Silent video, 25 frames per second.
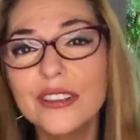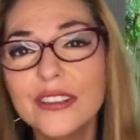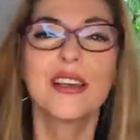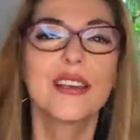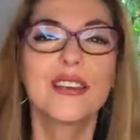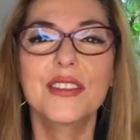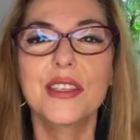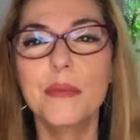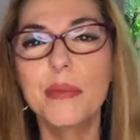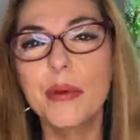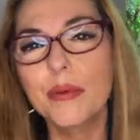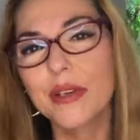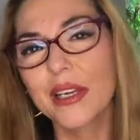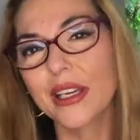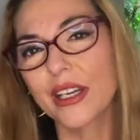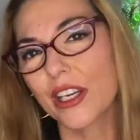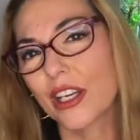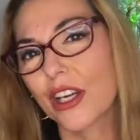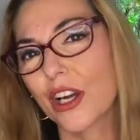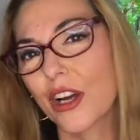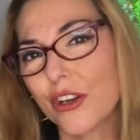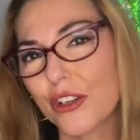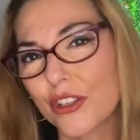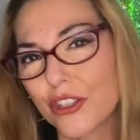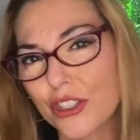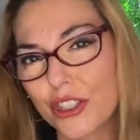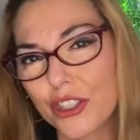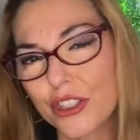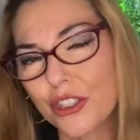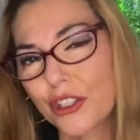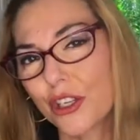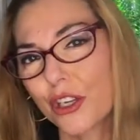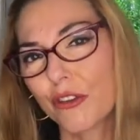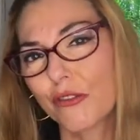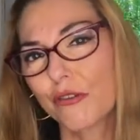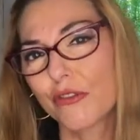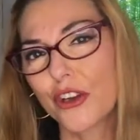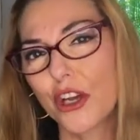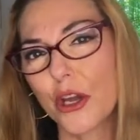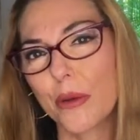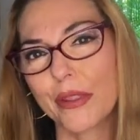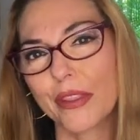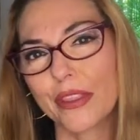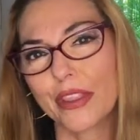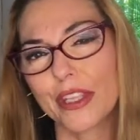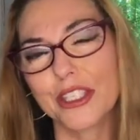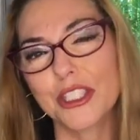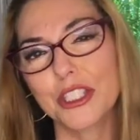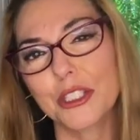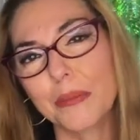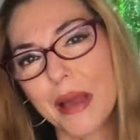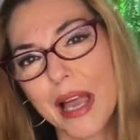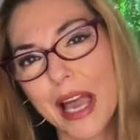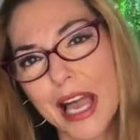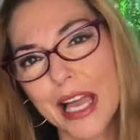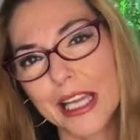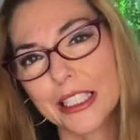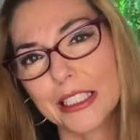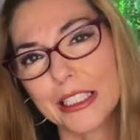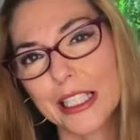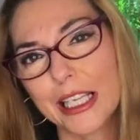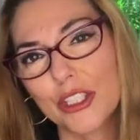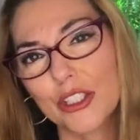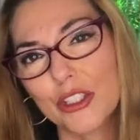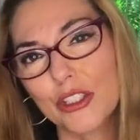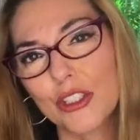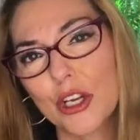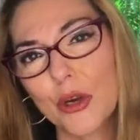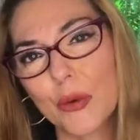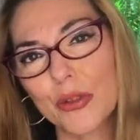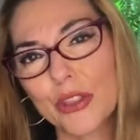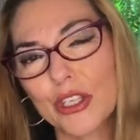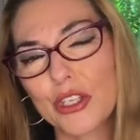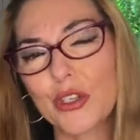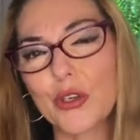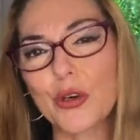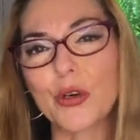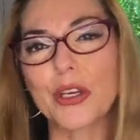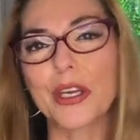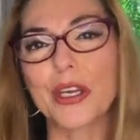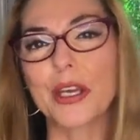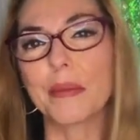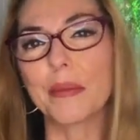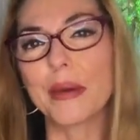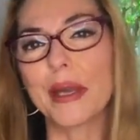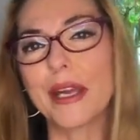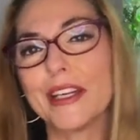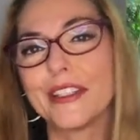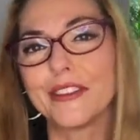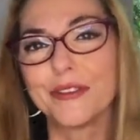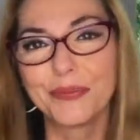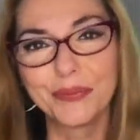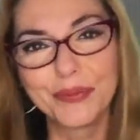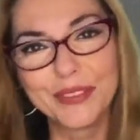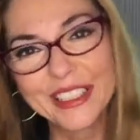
Some people get a coach just to confirm that they're smart and they do know what they're talking about,